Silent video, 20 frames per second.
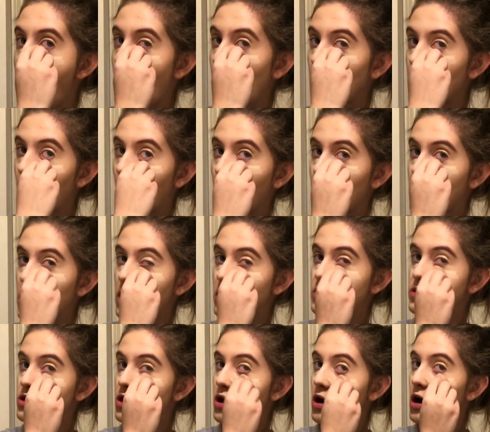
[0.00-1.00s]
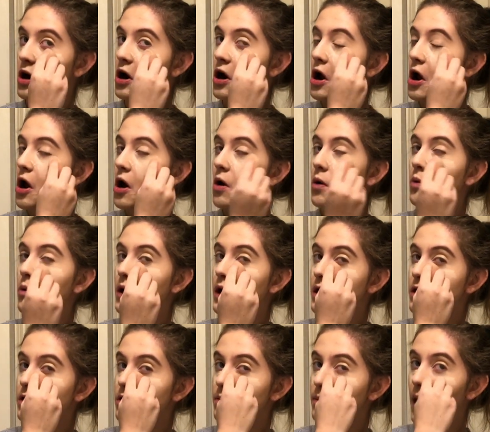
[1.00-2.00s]
a lot closer
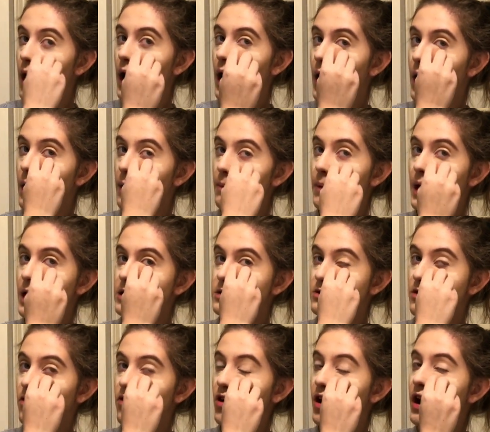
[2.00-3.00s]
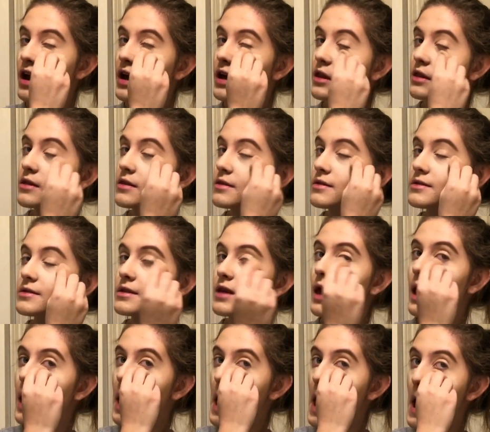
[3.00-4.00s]
with my best friends
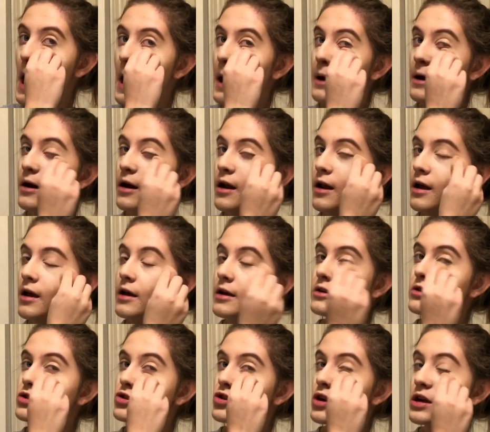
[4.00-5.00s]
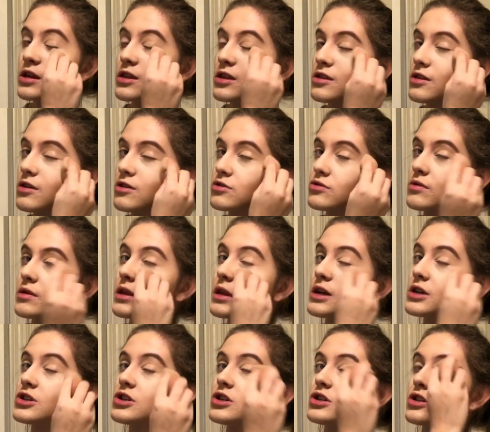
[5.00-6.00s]
and strengthen those
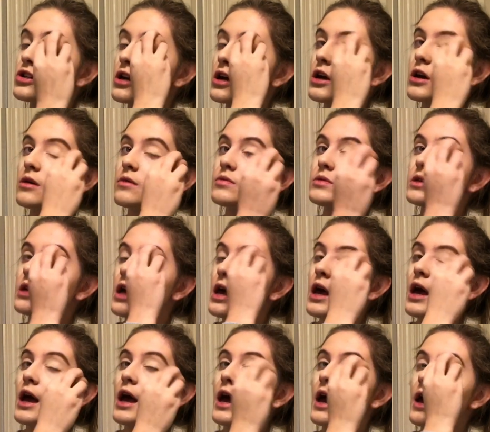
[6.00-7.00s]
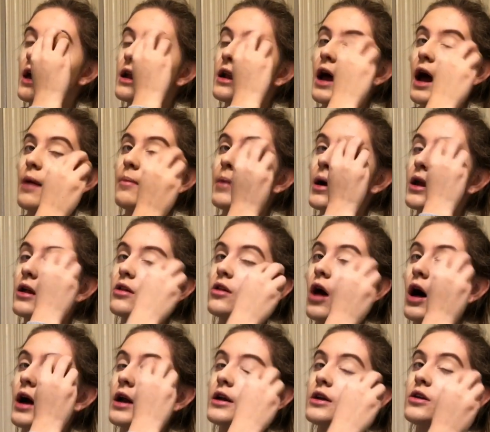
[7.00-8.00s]
relationships. And I met a
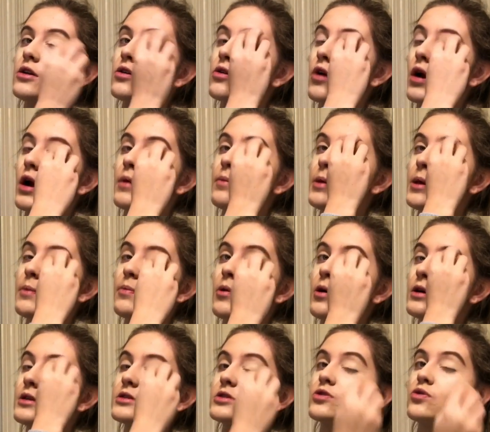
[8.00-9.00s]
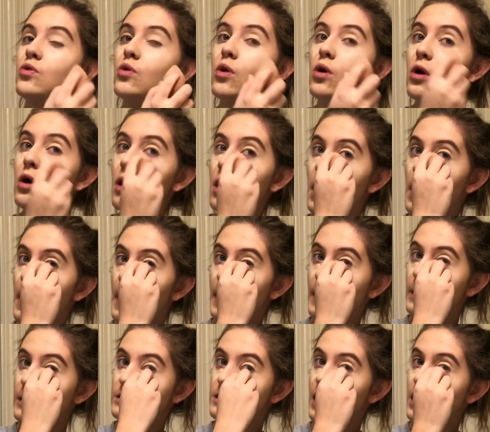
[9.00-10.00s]
lot of new great people at school
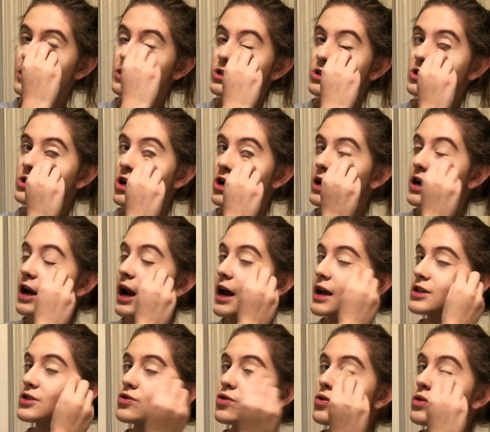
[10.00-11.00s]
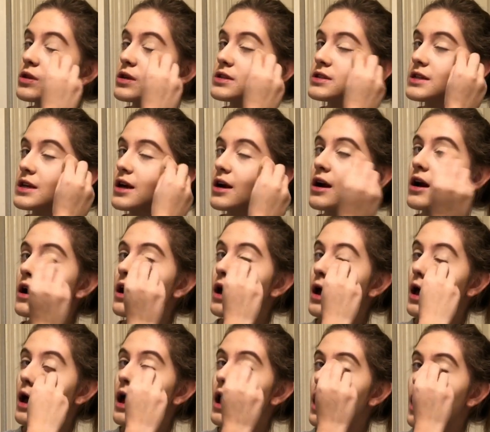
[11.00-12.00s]
because I just started high school this year.
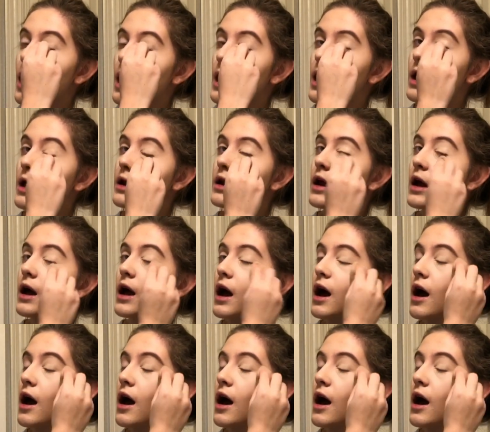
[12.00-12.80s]
And